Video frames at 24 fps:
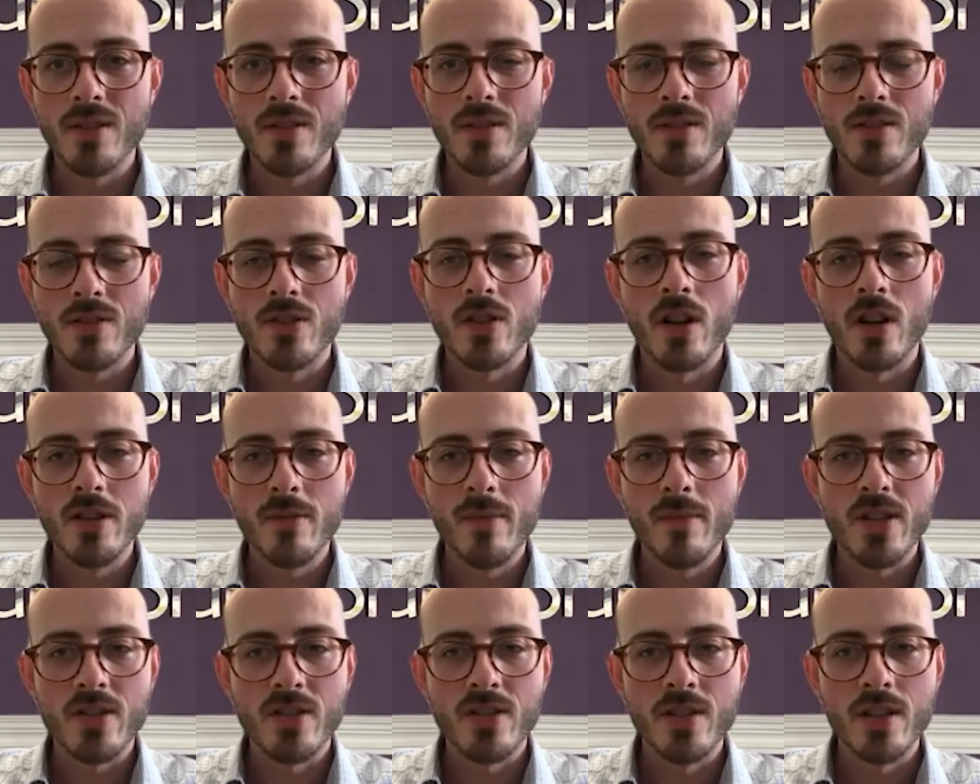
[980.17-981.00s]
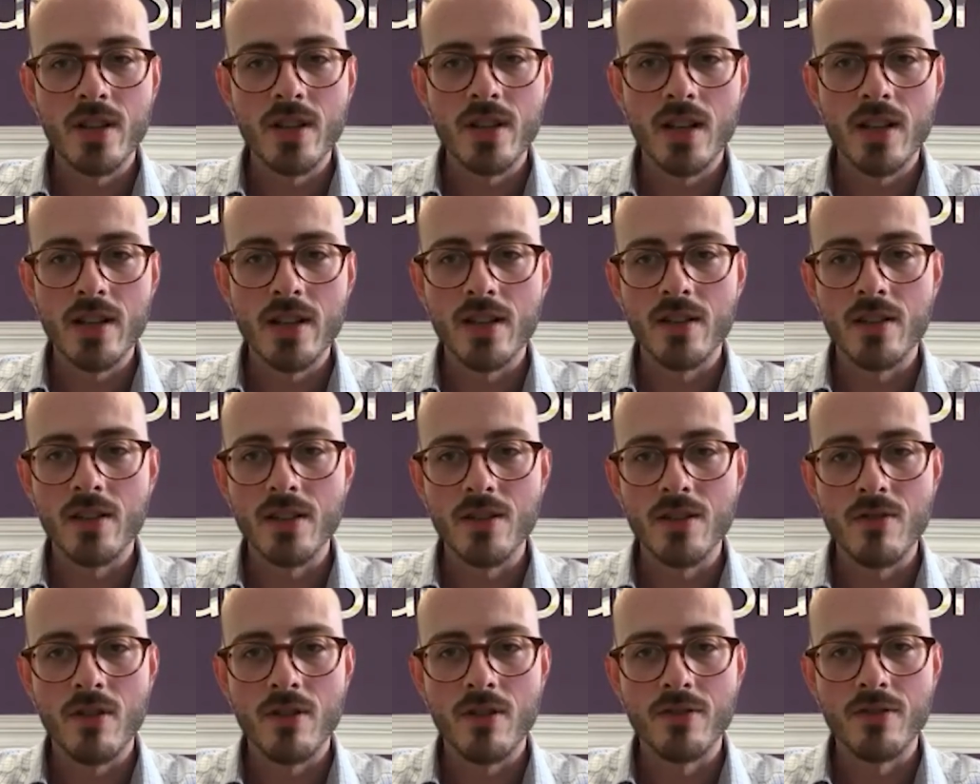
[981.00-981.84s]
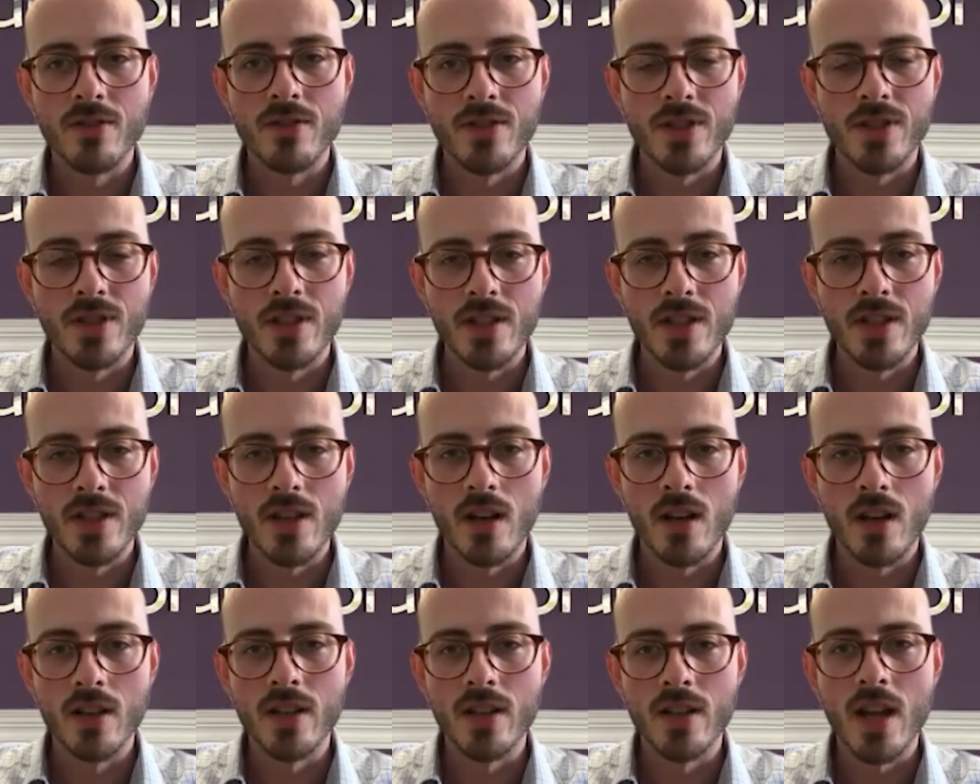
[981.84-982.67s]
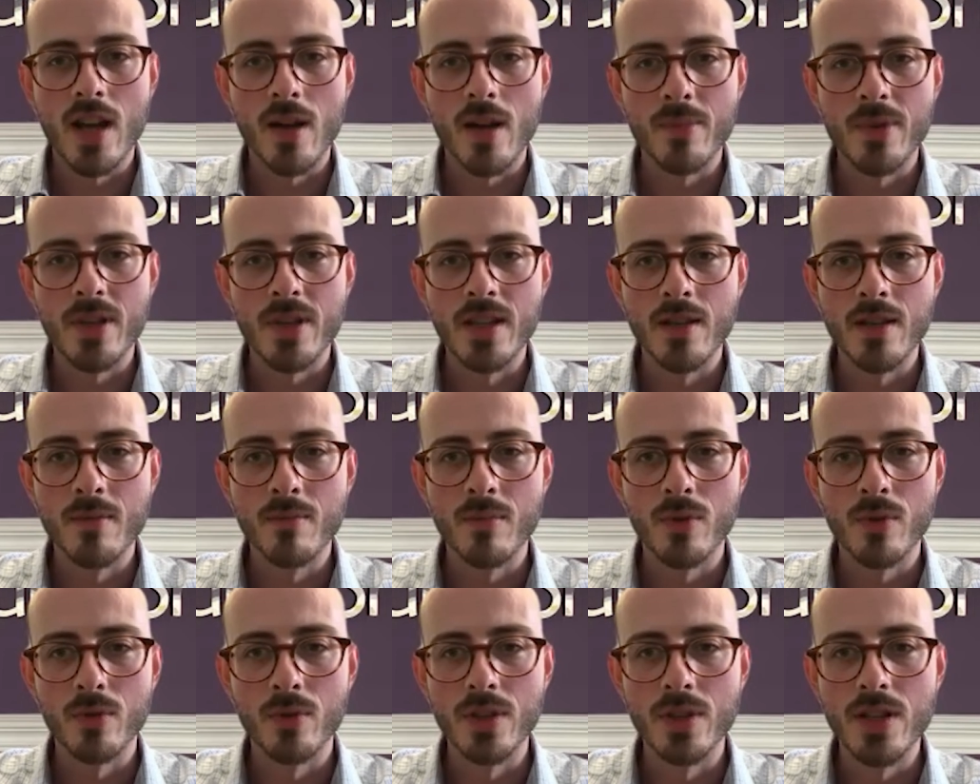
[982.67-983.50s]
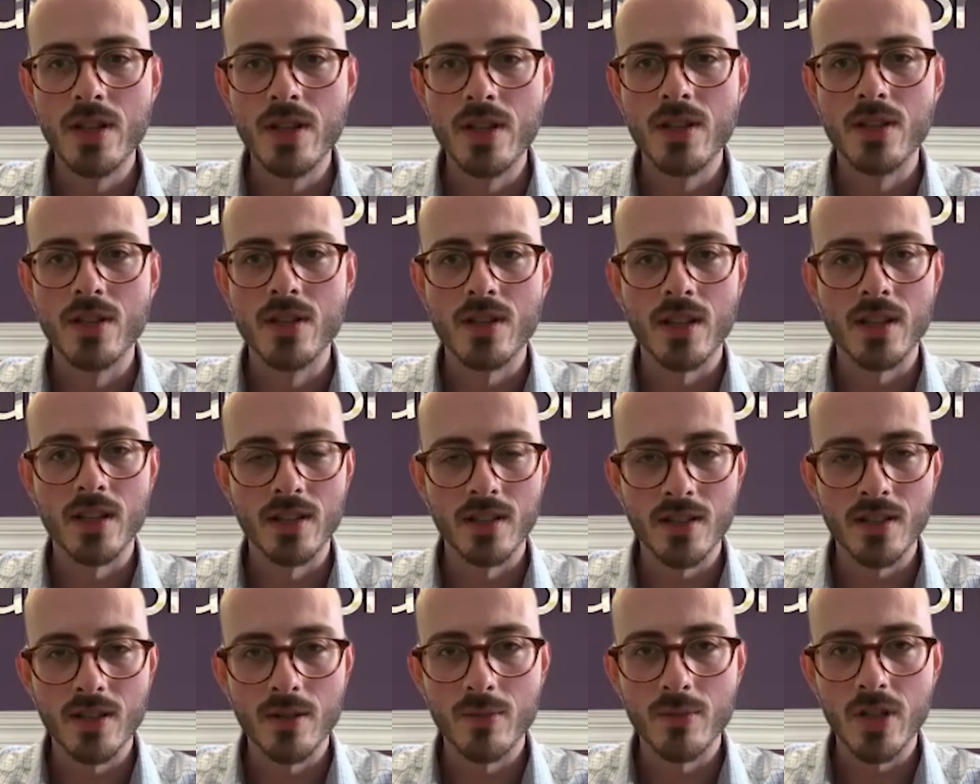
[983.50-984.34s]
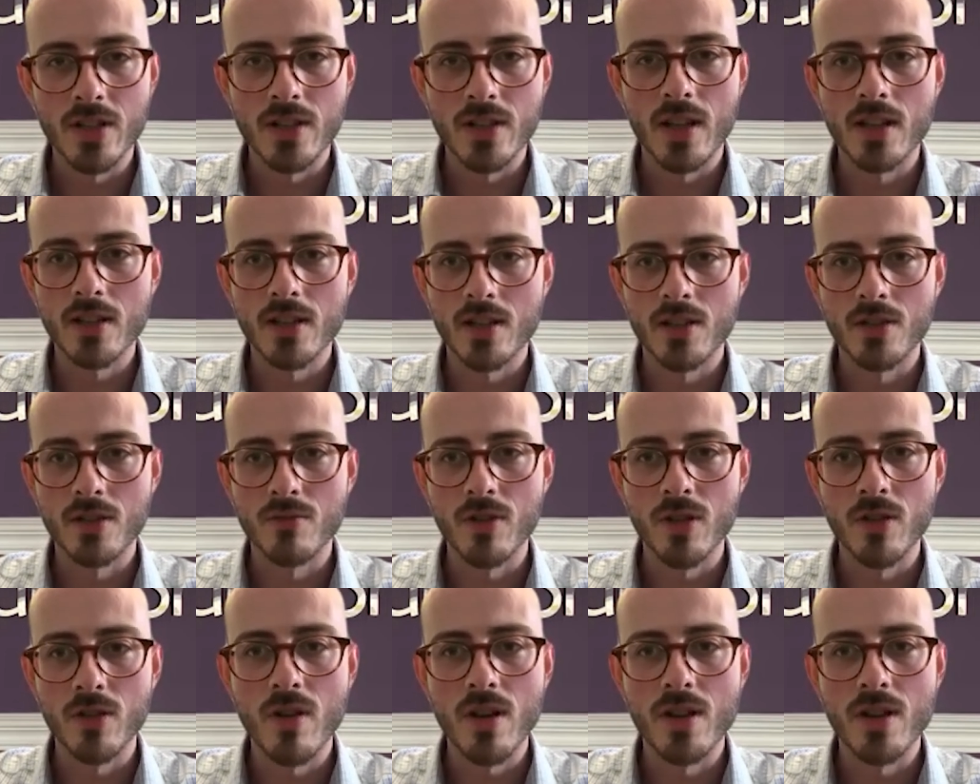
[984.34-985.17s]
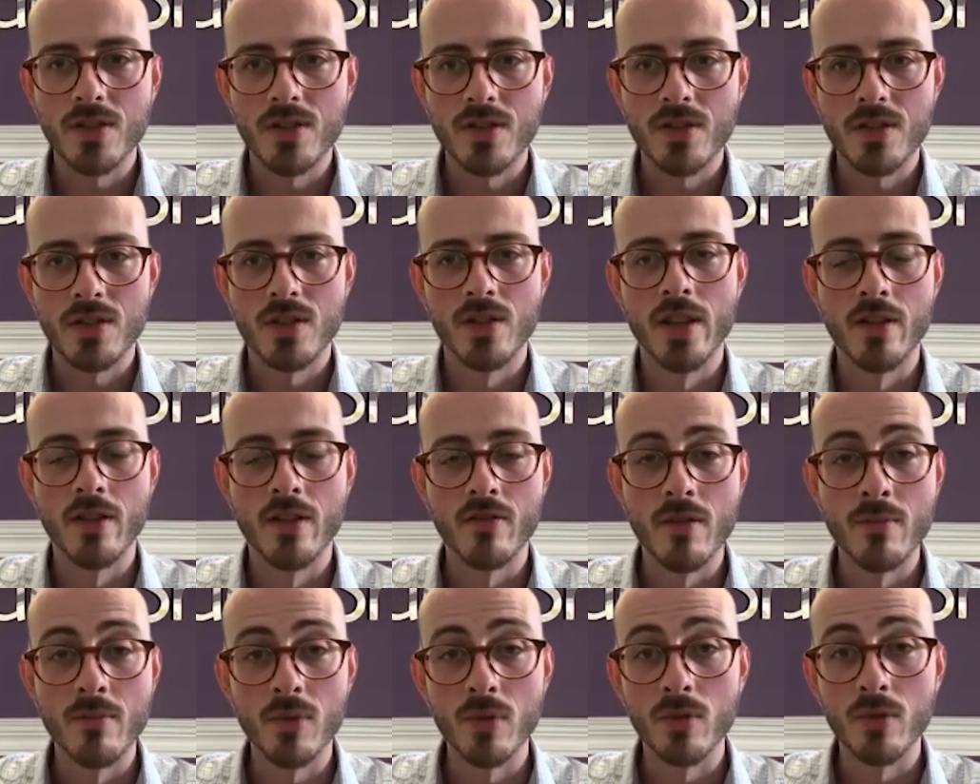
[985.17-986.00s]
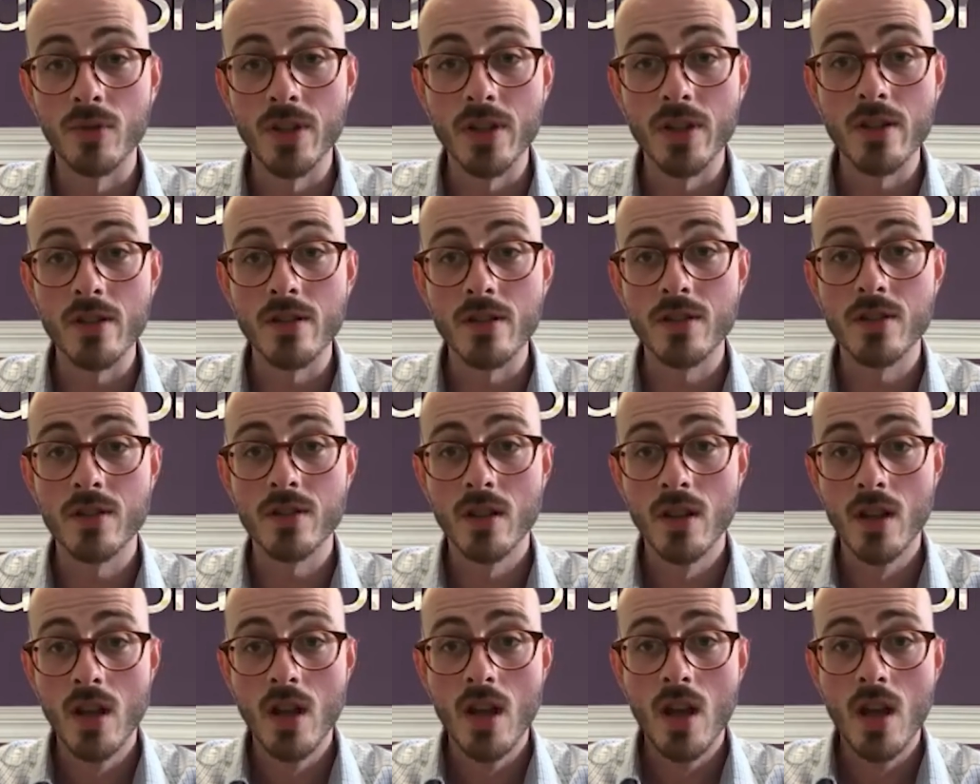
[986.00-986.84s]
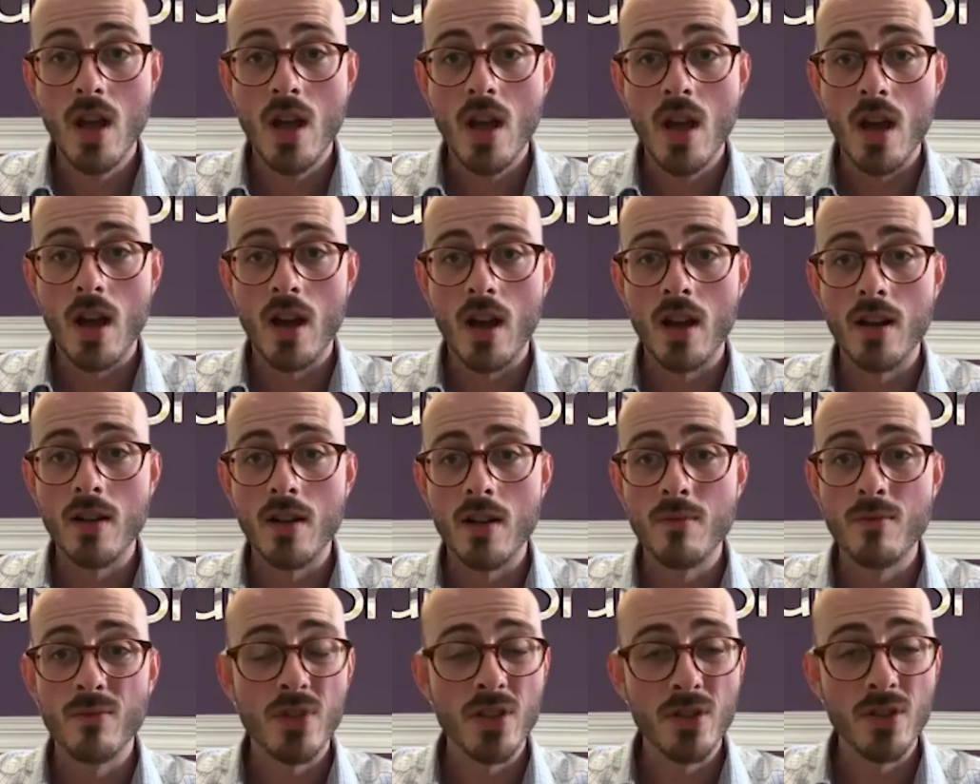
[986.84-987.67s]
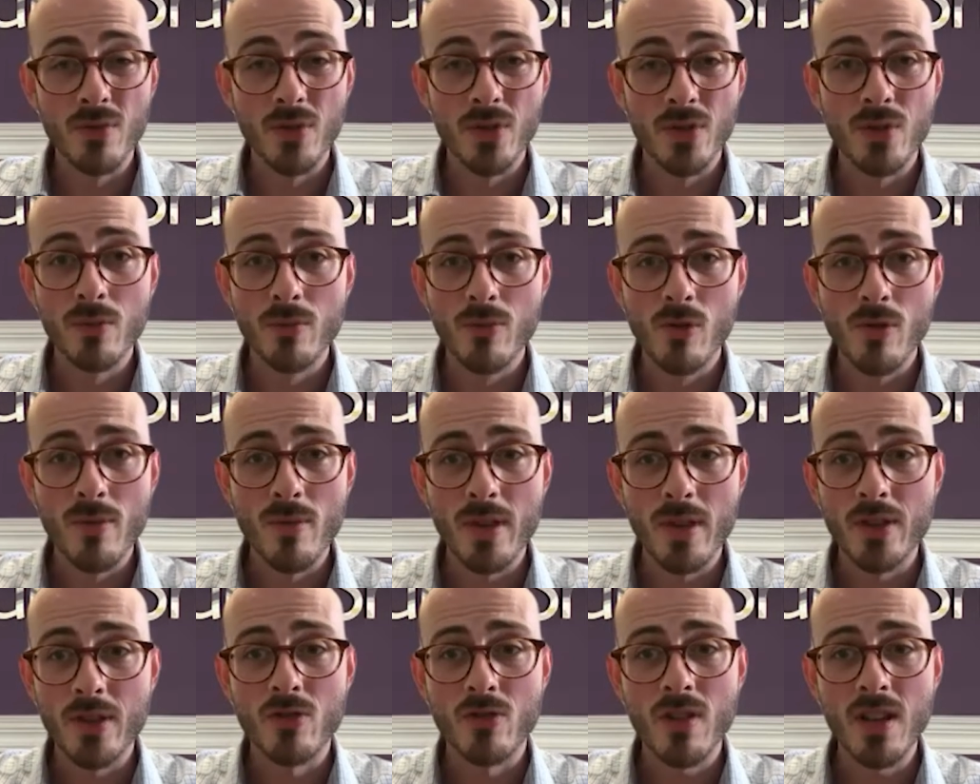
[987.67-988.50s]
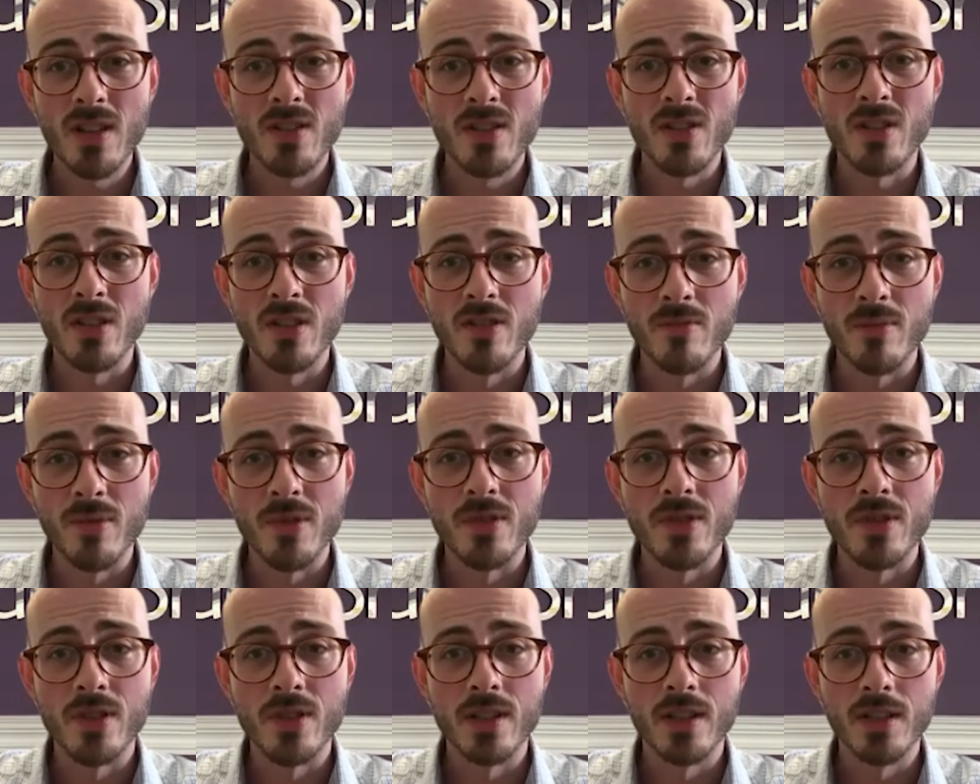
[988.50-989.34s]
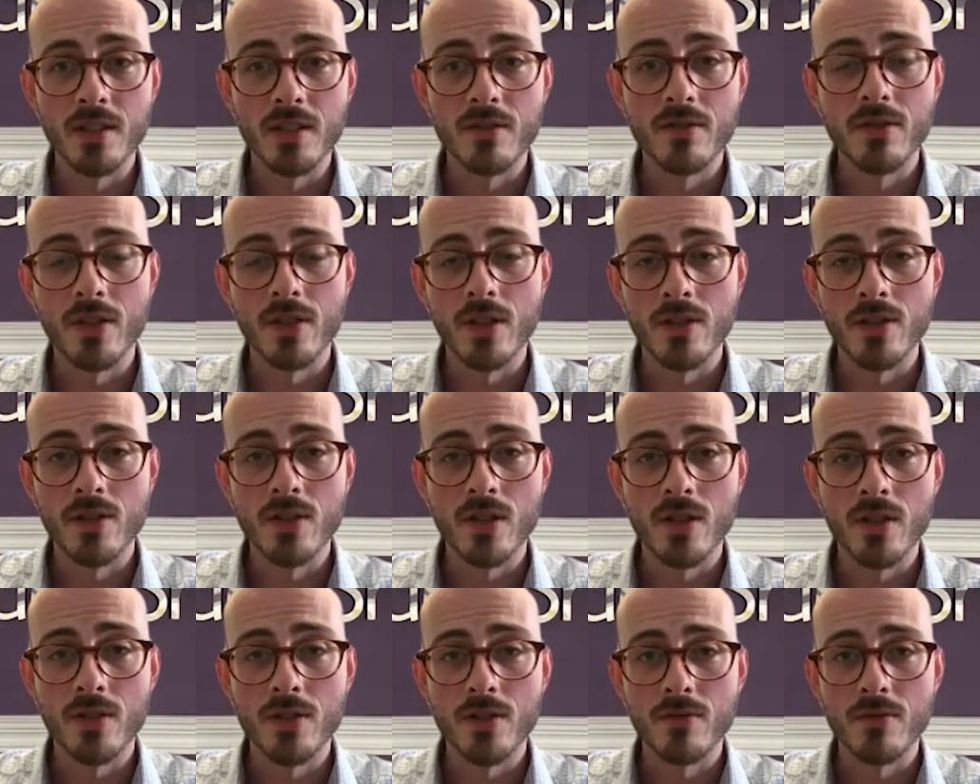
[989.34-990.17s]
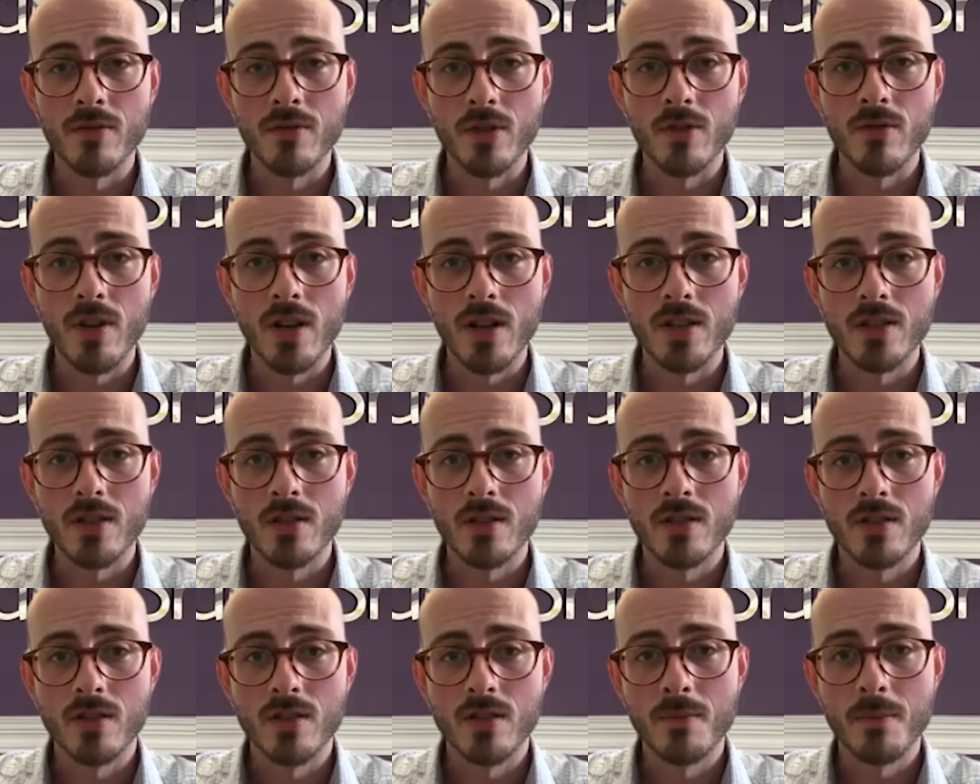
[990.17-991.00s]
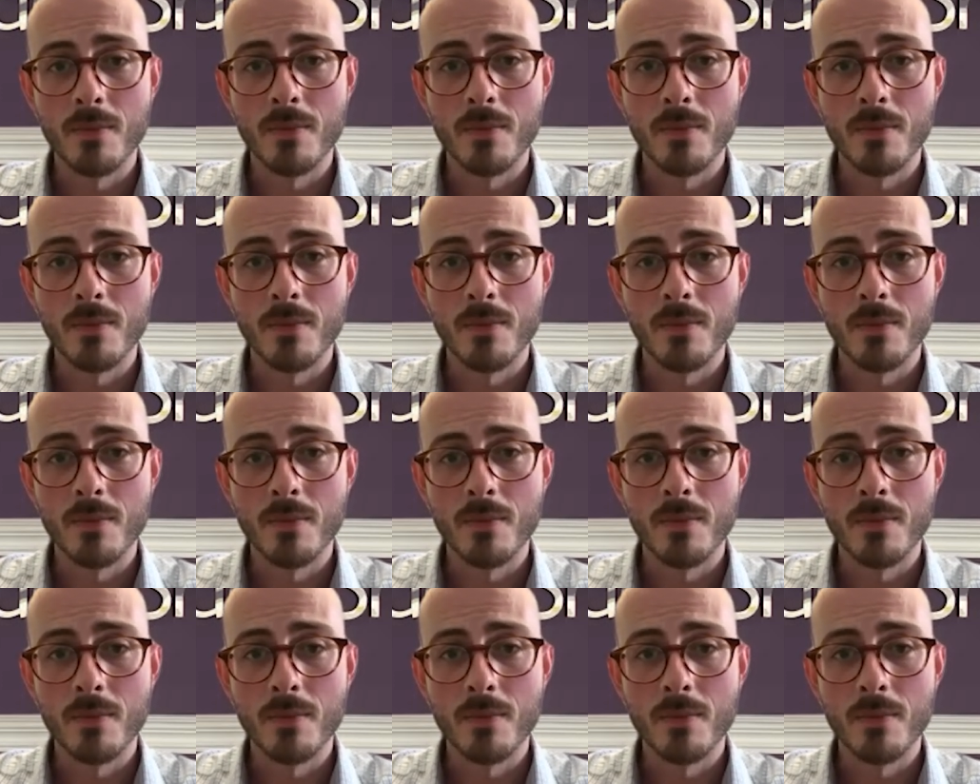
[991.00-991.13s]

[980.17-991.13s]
Charlotte, you mentioned earlier that you often see unhappy employees sending subject access requests to their employers. Did you want to talk more about the trends that you've been seeing for those types of requests?